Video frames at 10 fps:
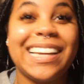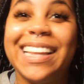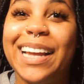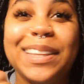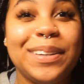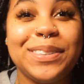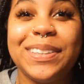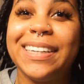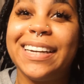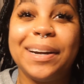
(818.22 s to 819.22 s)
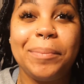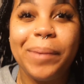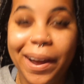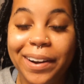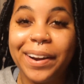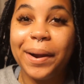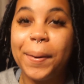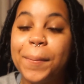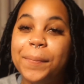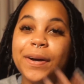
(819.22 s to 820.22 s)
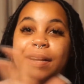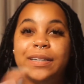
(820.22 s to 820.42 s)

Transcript: like they was ready to get up out of here. But